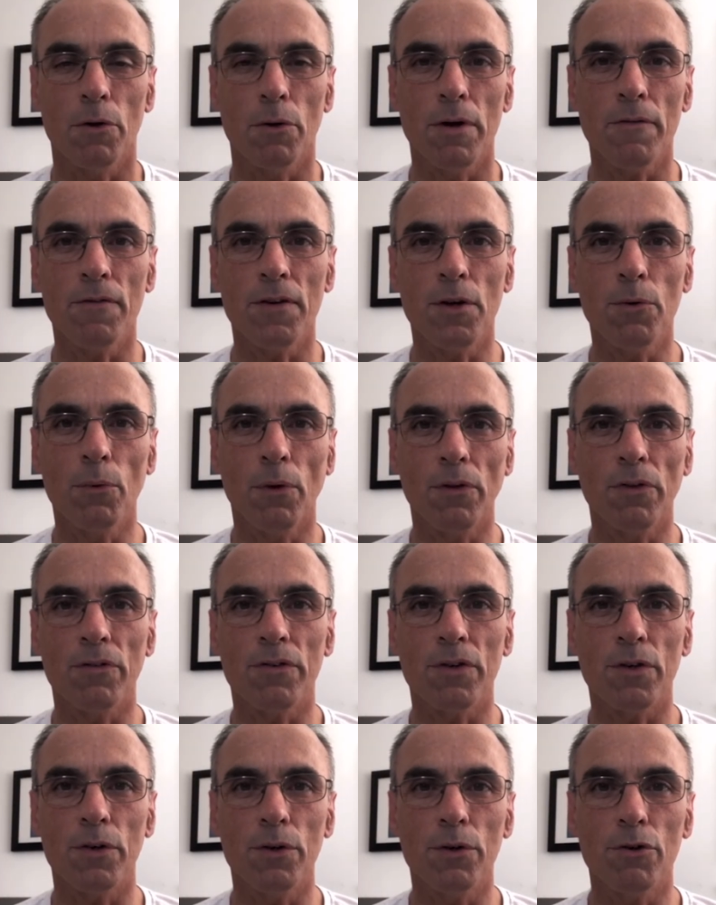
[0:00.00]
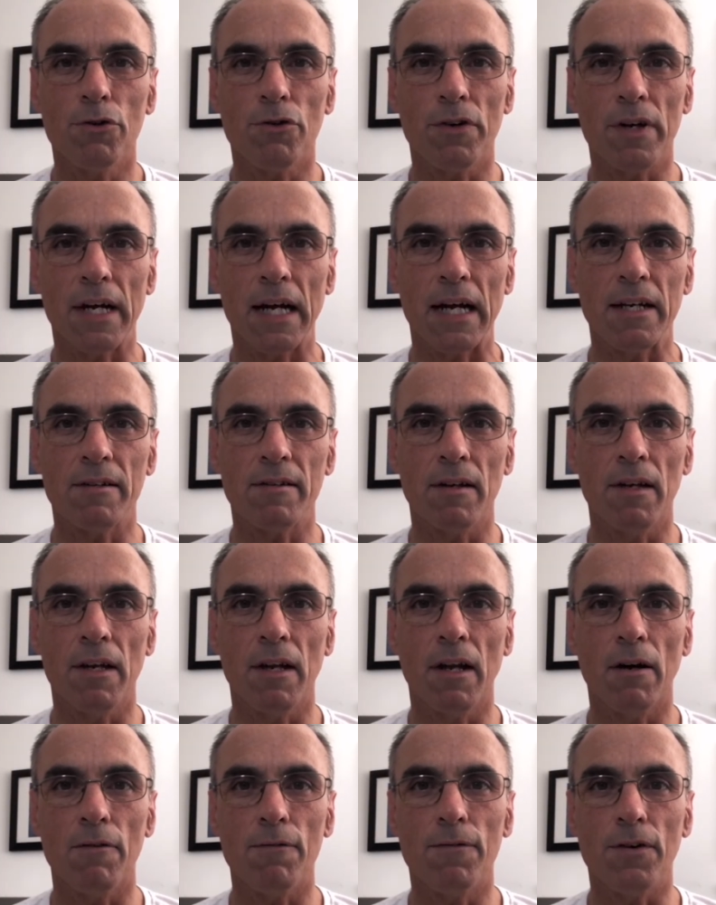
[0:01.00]
So if you want to create a
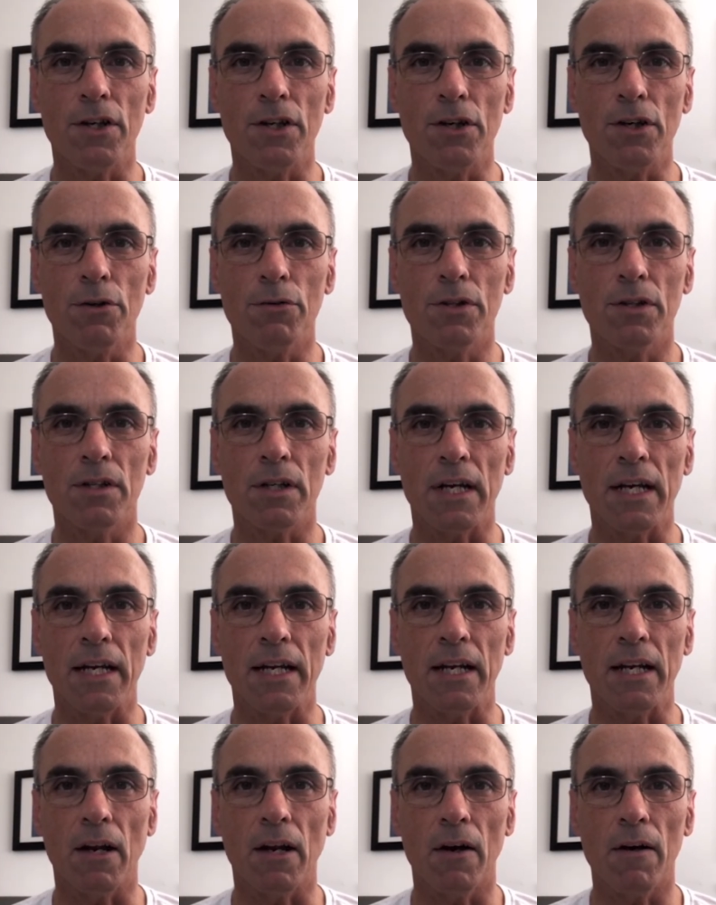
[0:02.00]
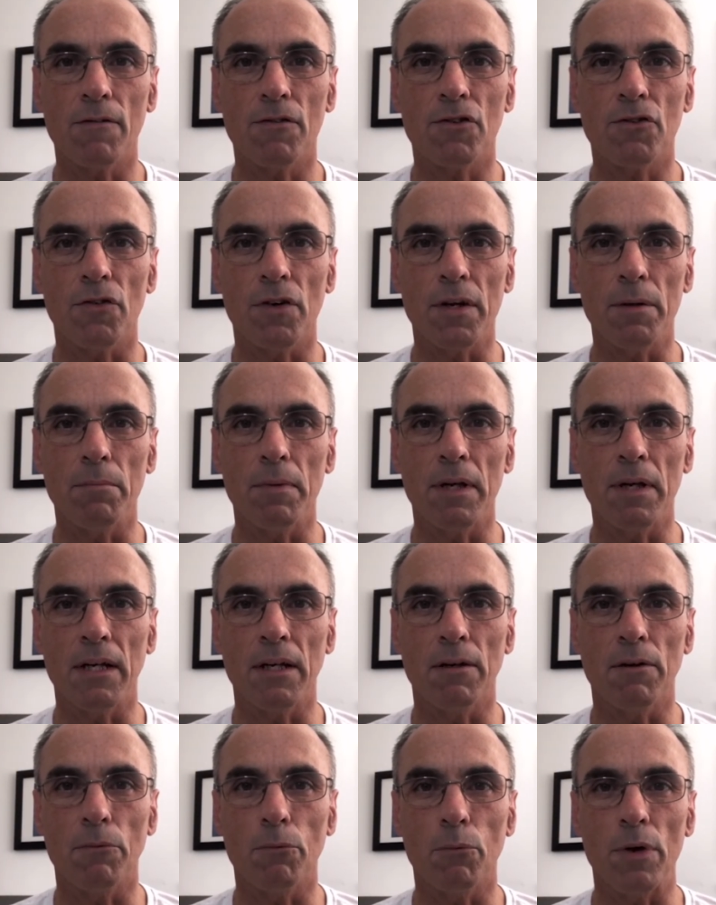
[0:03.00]
LUT for use in live
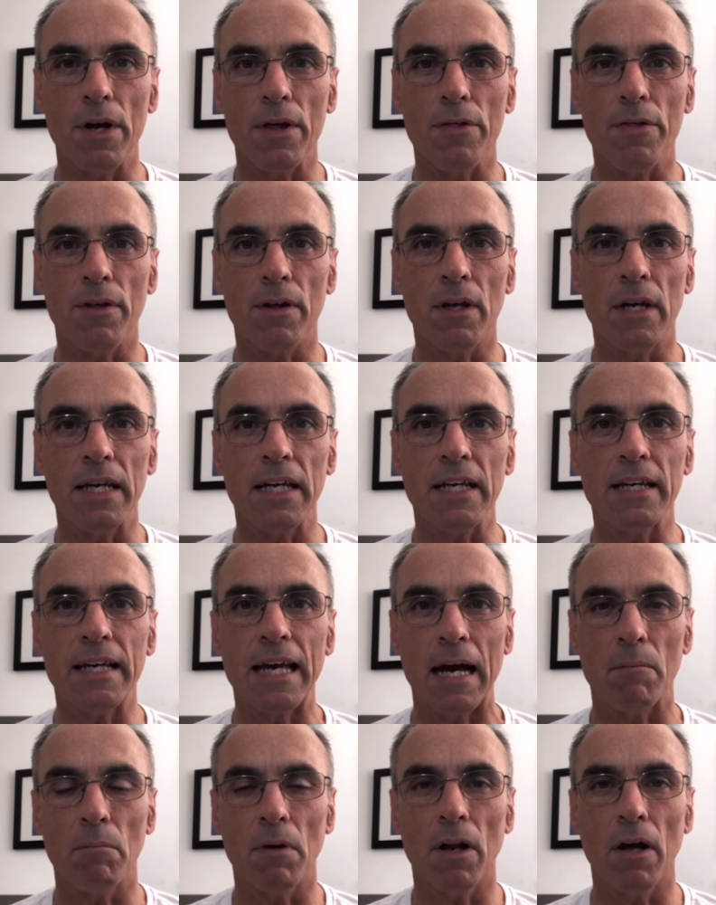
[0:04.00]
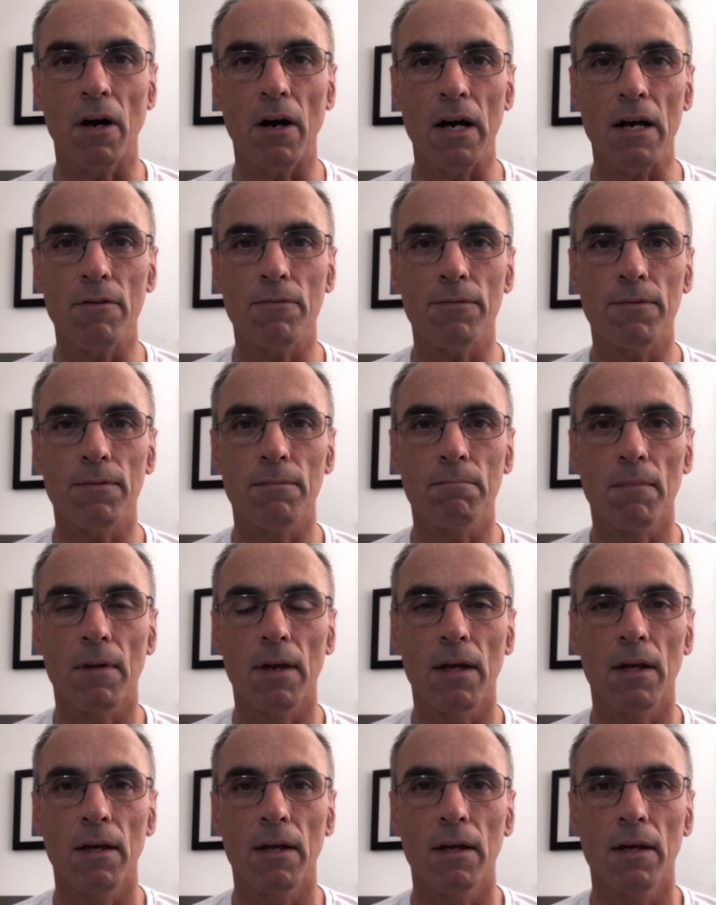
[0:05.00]
streaming with Ecamm Live,
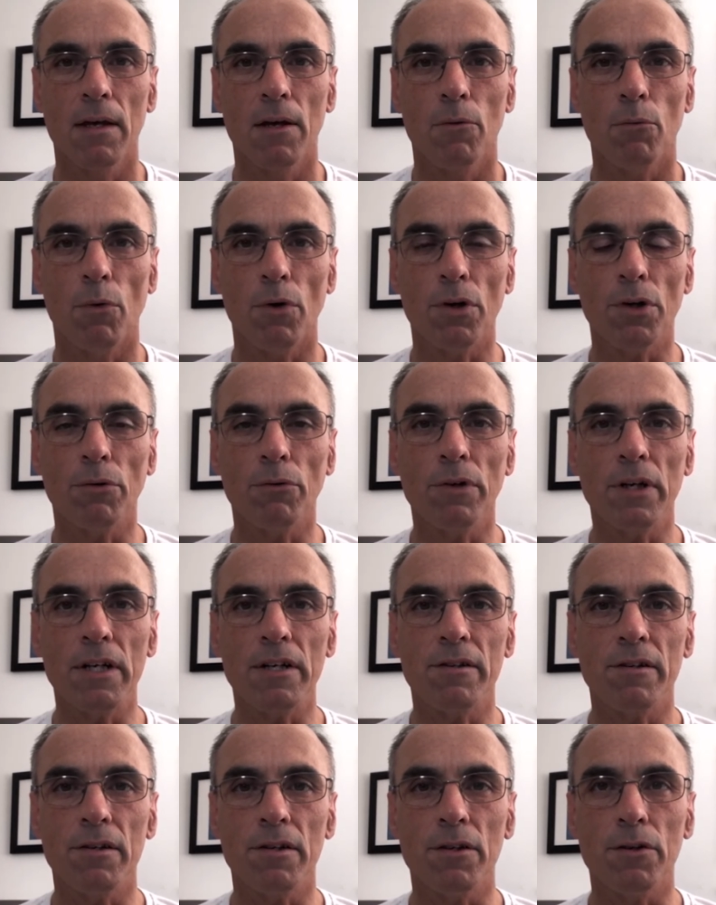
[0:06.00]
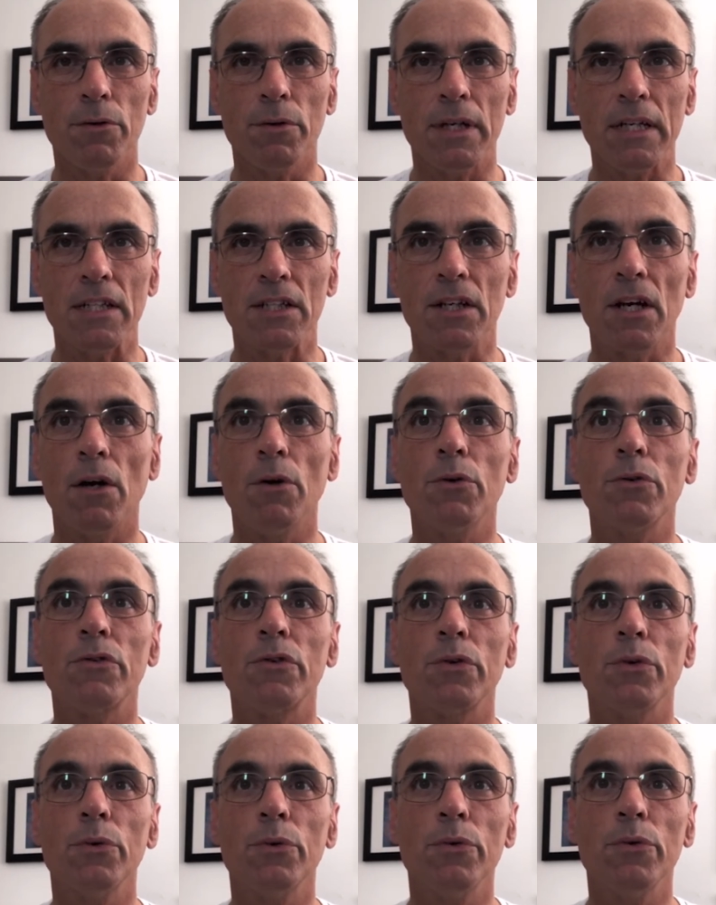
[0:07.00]
what you'll need to do is go
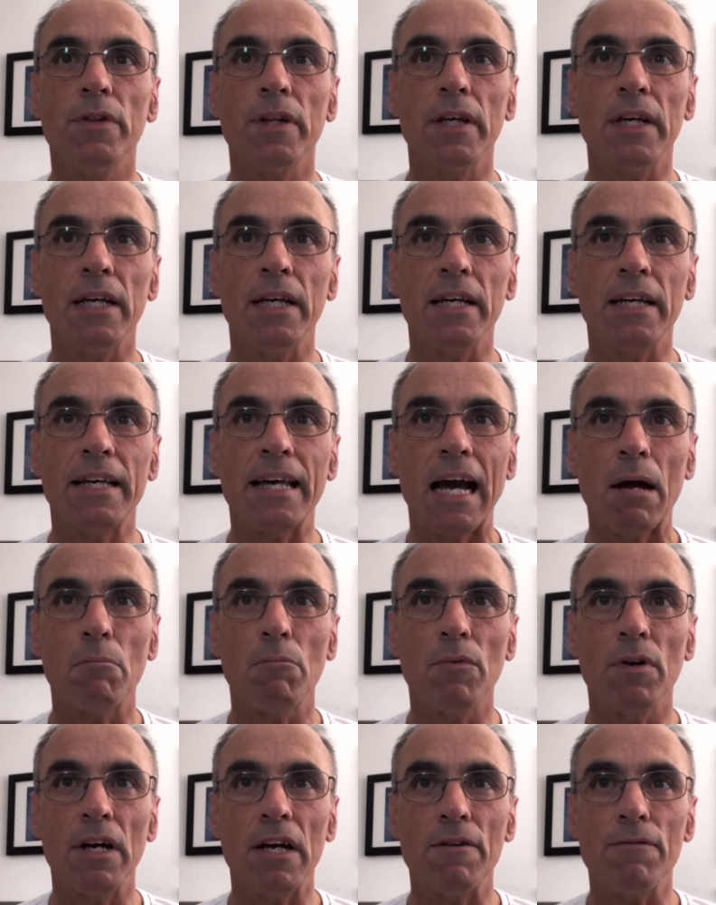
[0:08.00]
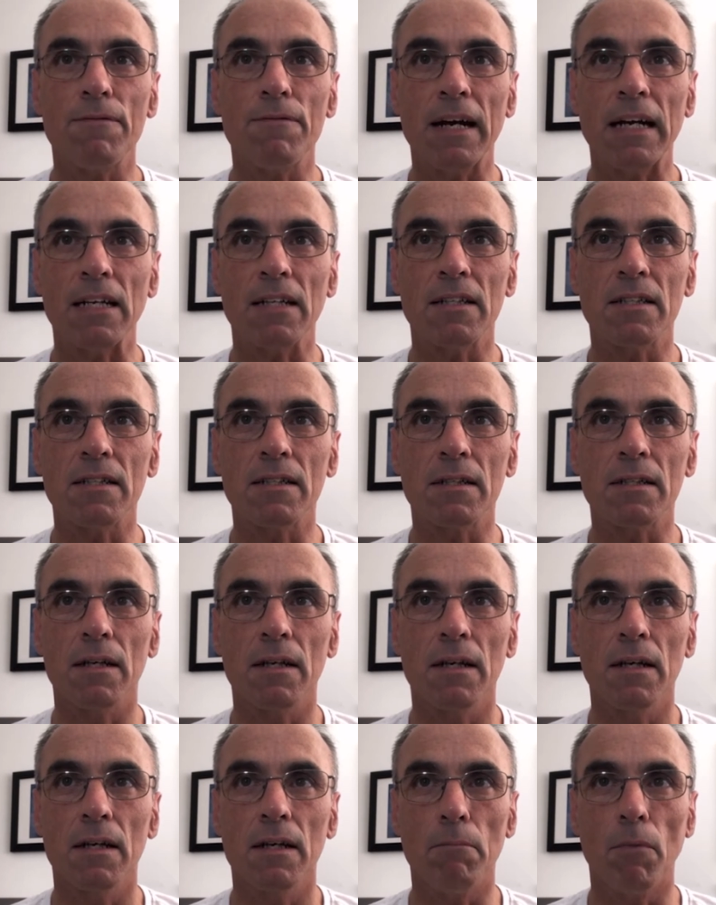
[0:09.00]
to the camera
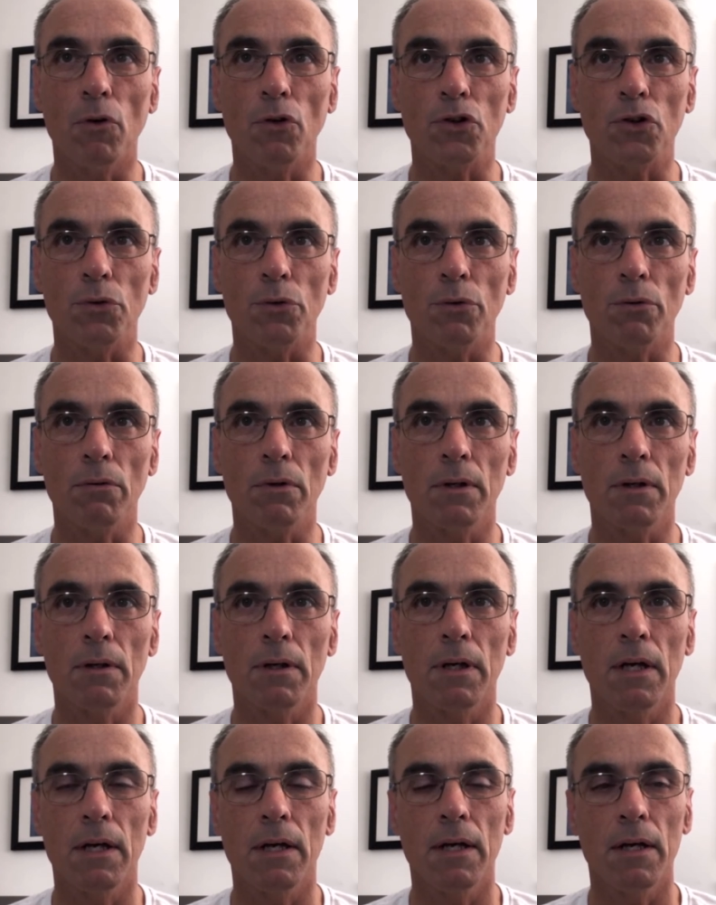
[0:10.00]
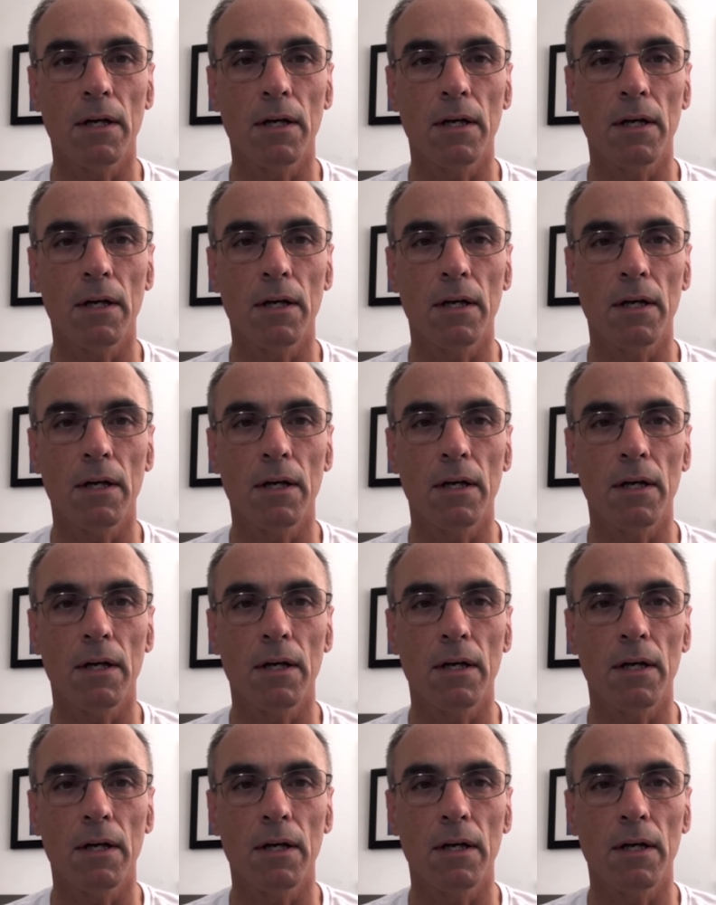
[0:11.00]
effects module.